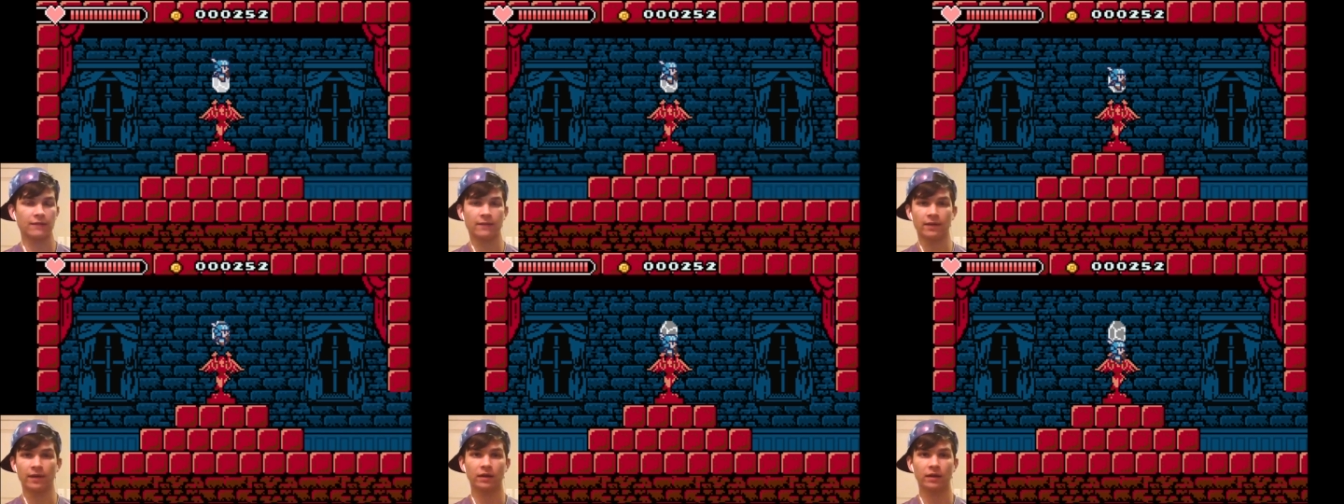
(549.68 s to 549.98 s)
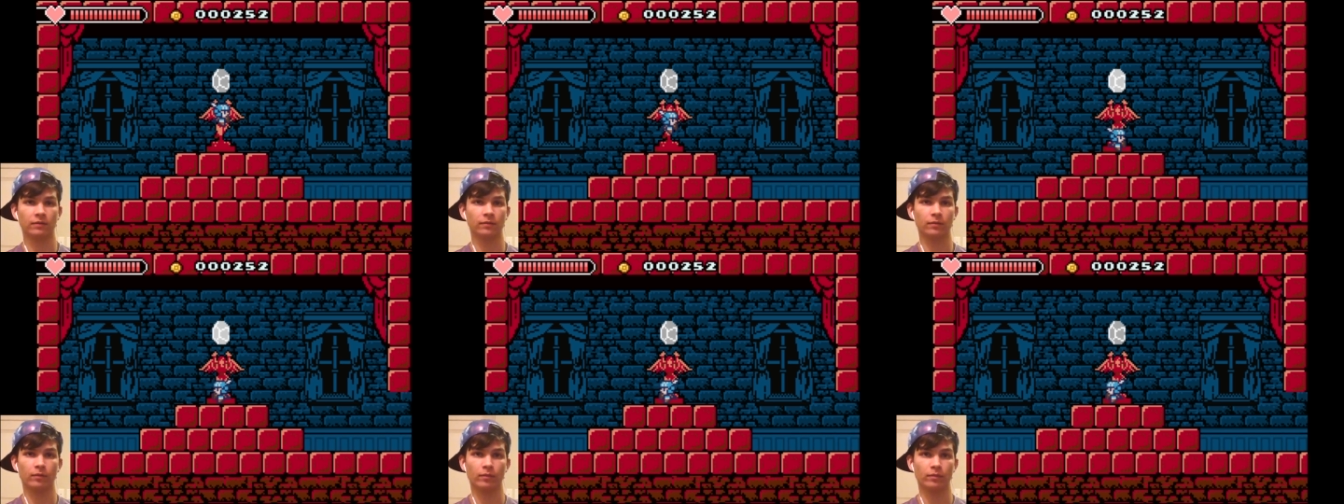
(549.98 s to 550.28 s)
even
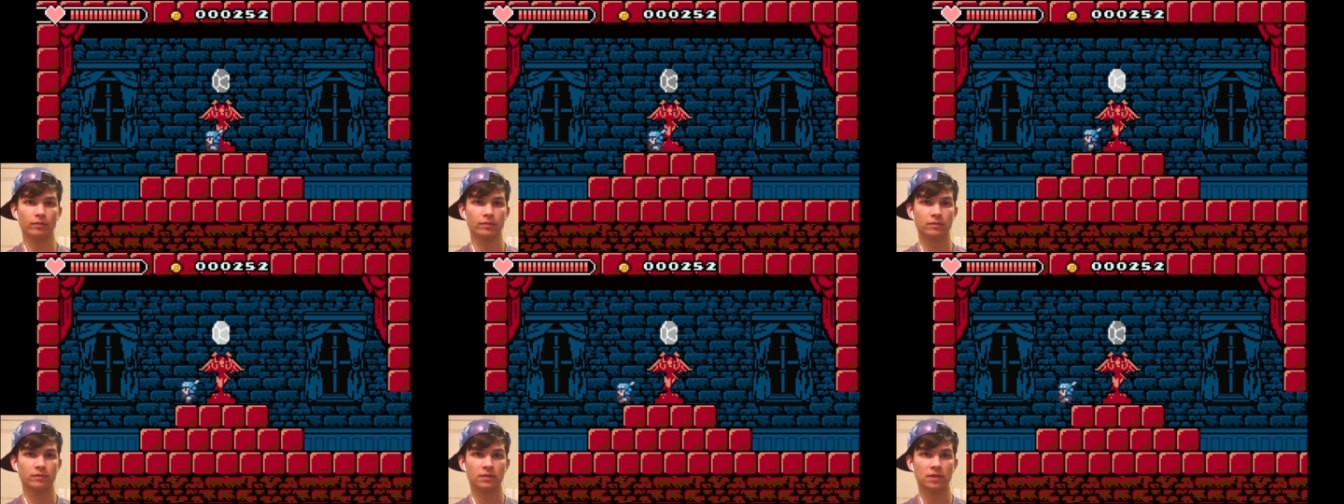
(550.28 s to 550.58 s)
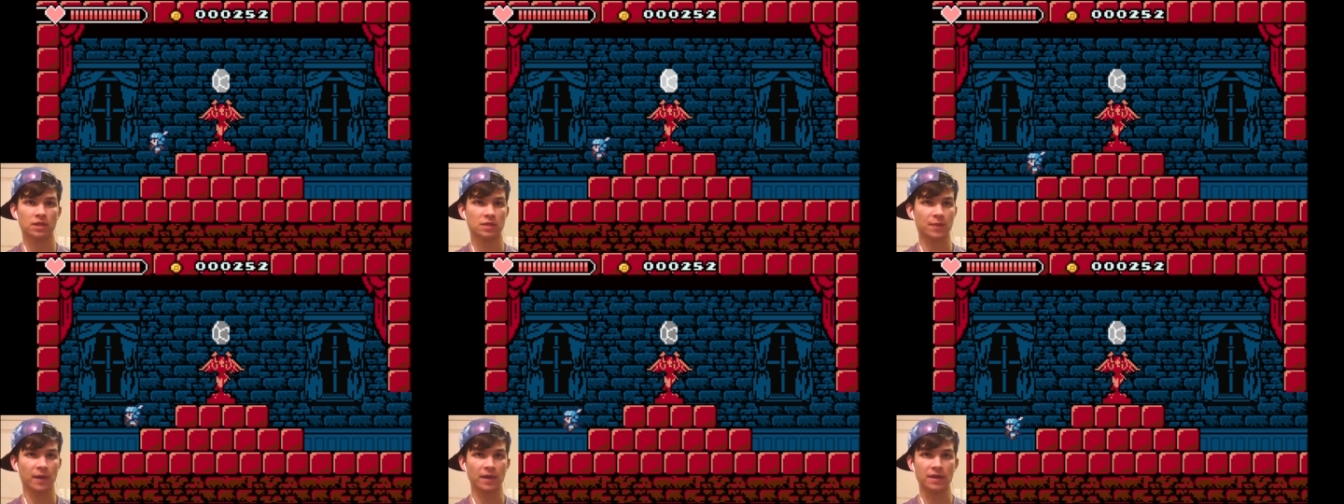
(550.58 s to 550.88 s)
gonna
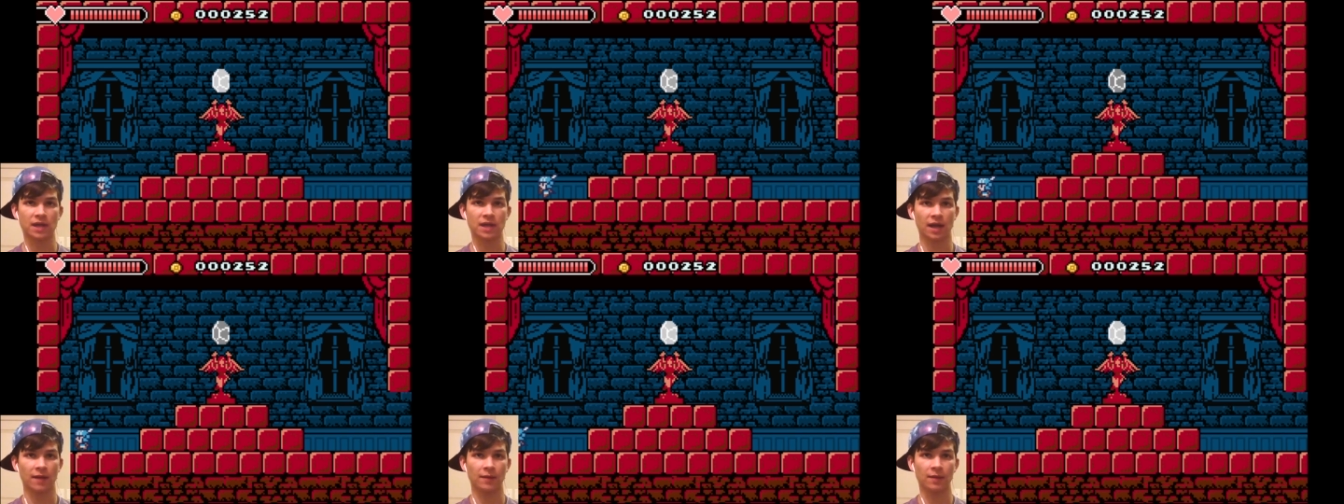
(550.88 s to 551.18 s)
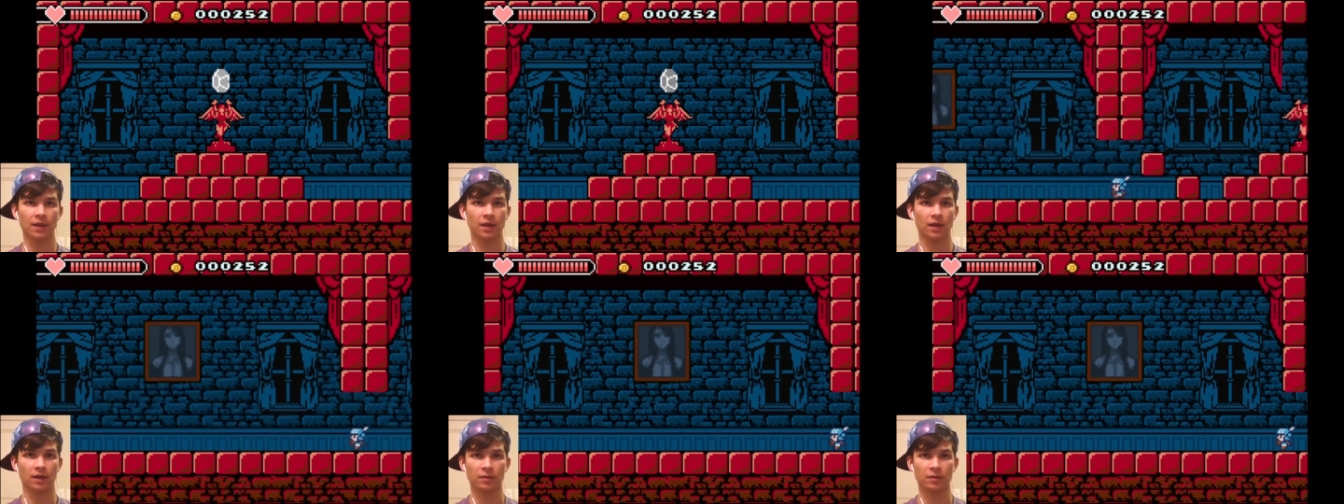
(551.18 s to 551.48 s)
spend time
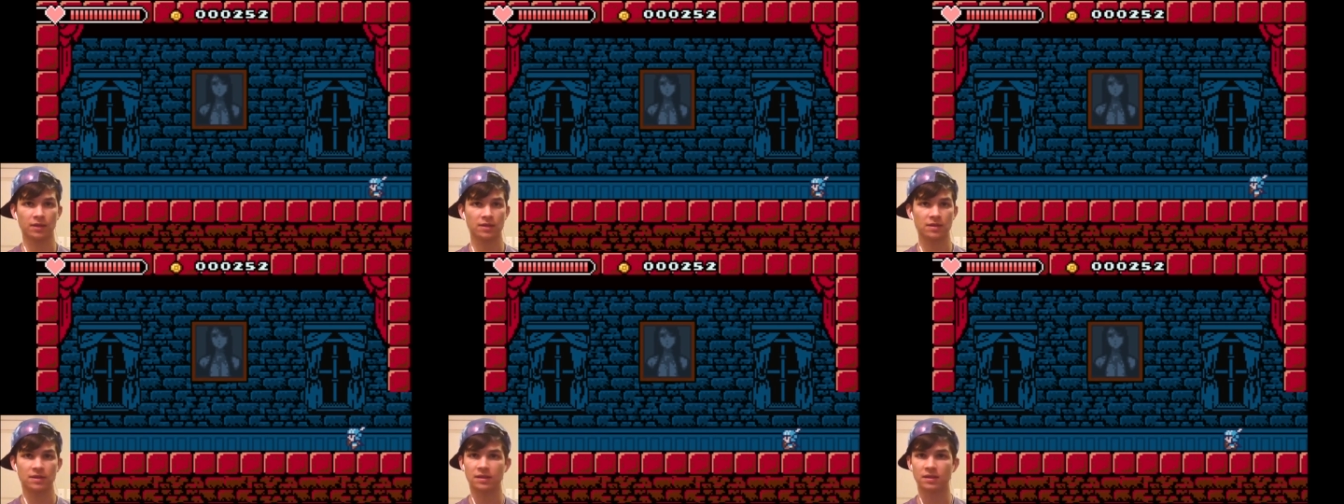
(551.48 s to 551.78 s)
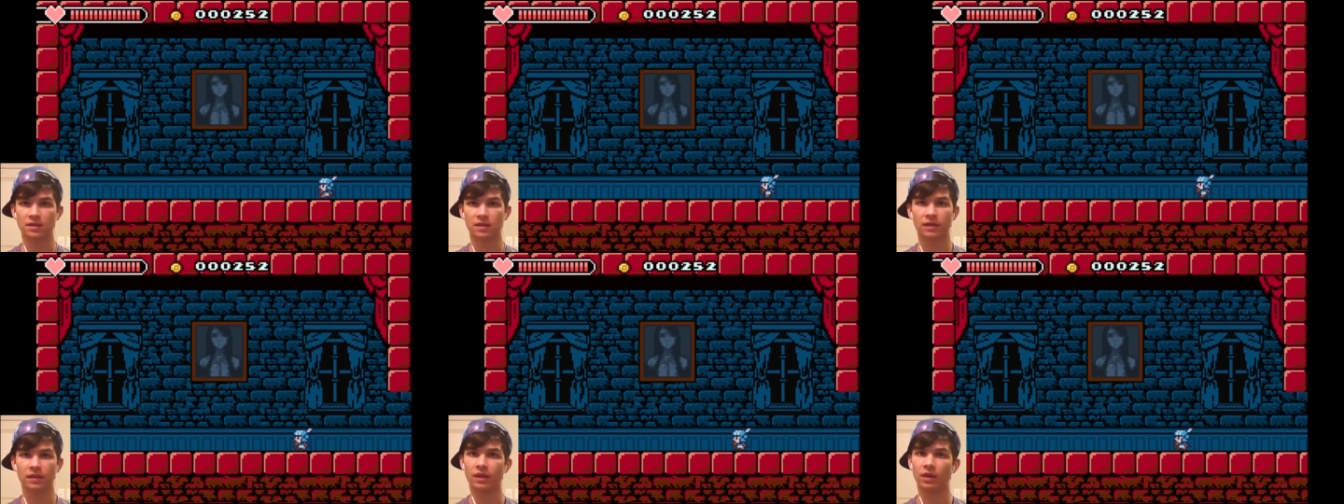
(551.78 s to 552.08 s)
in there because
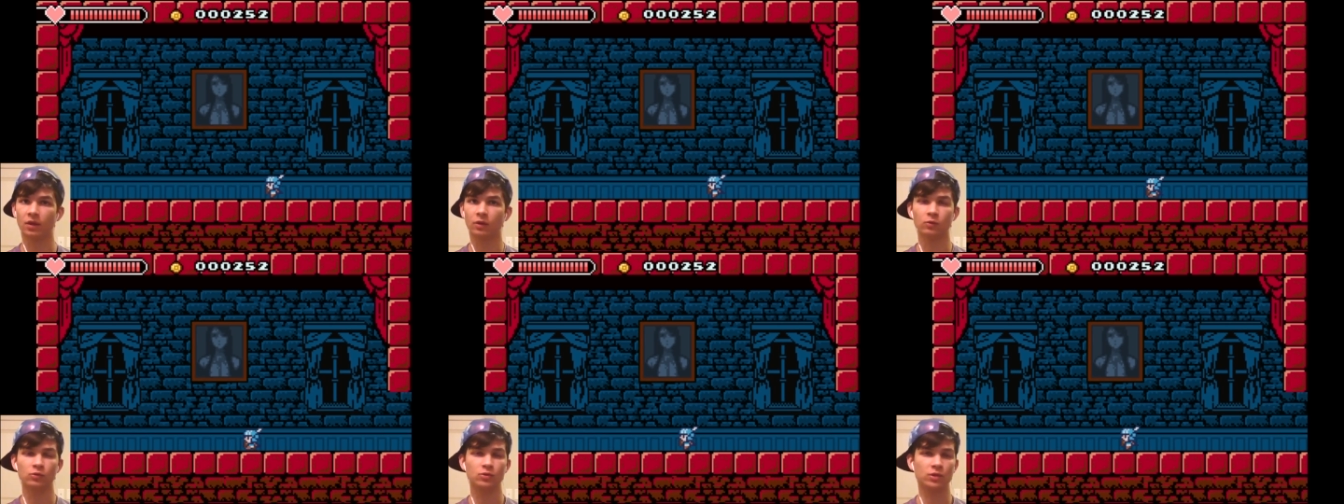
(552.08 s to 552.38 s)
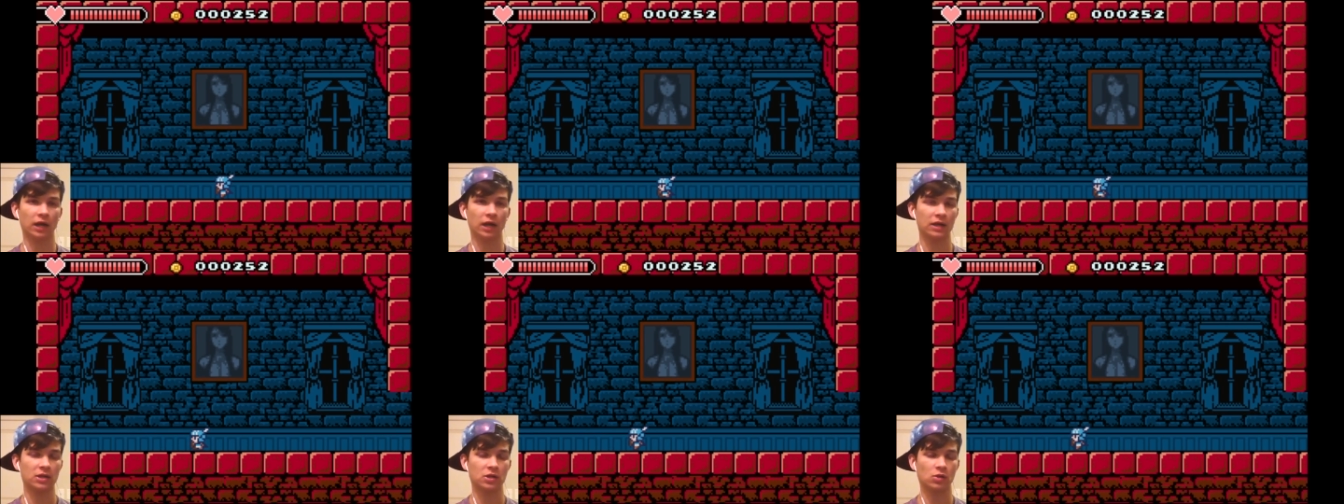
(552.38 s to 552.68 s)
those
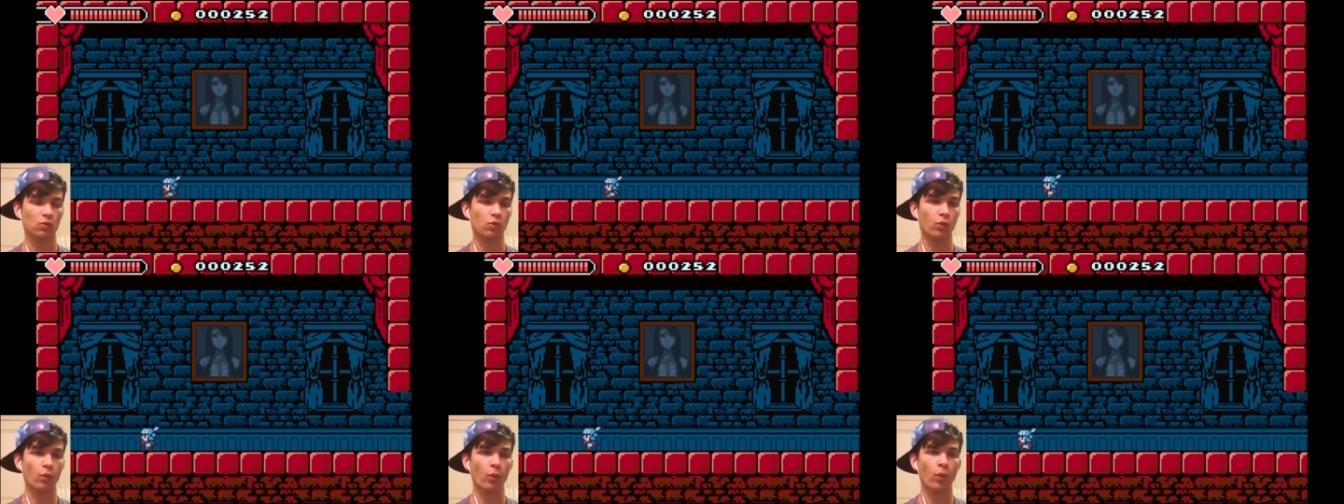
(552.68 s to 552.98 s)
guys are